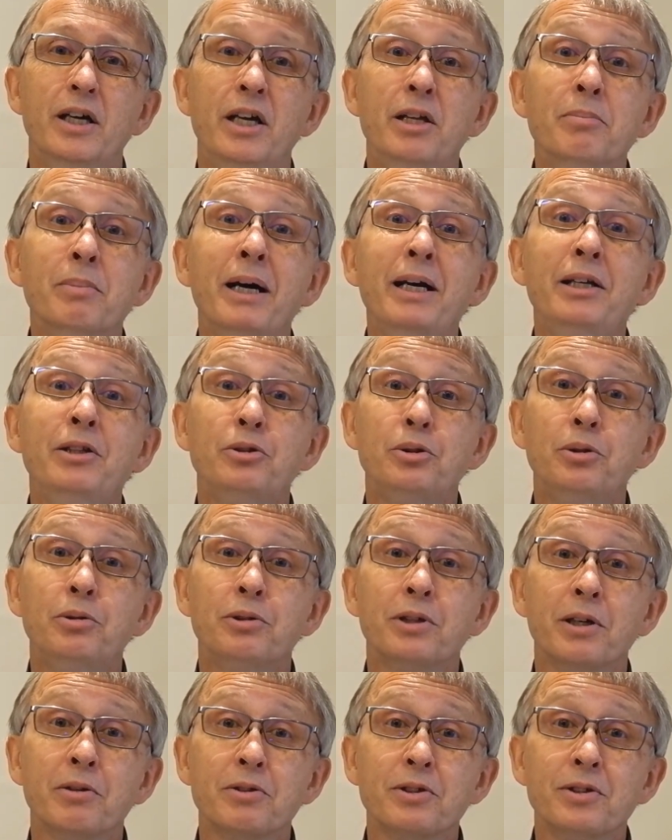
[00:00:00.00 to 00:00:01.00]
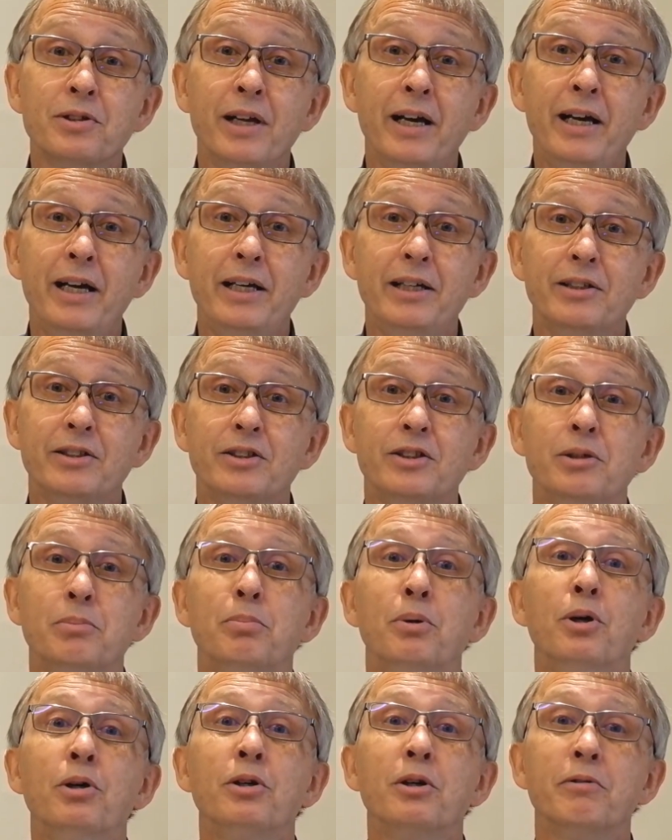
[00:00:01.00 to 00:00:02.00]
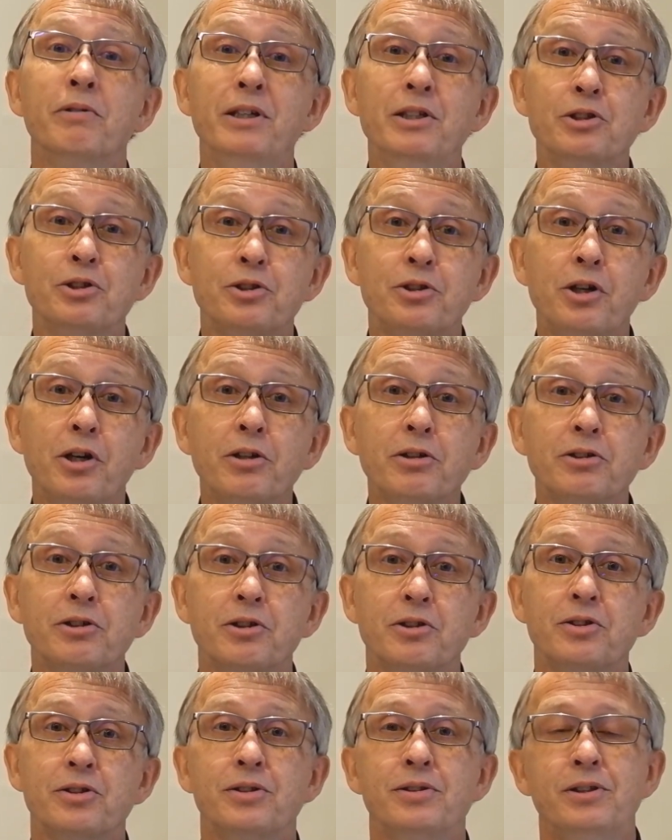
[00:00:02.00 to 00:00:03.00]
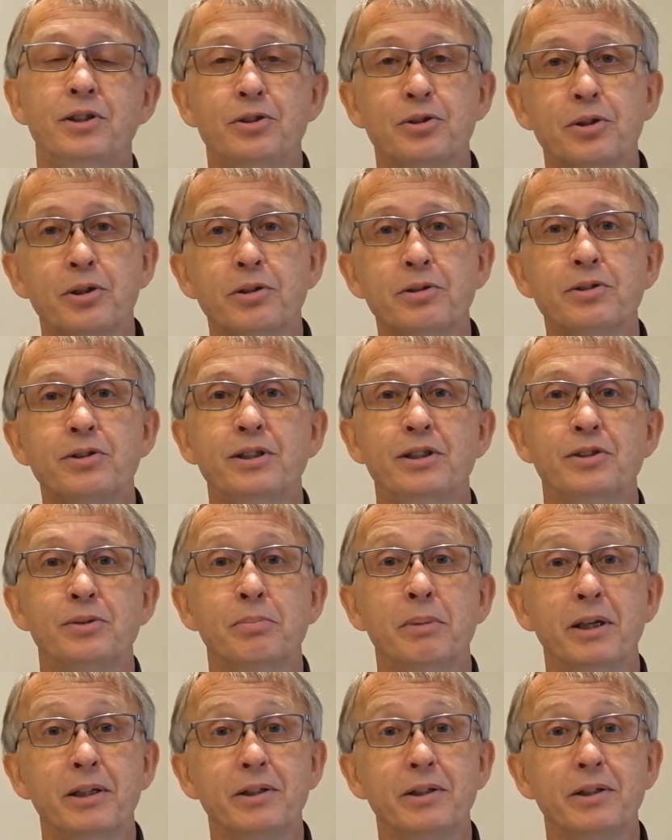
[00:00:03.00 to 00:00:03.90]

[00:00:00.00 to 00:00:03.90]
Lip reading: In May 2008, the Board of Instructors discussed this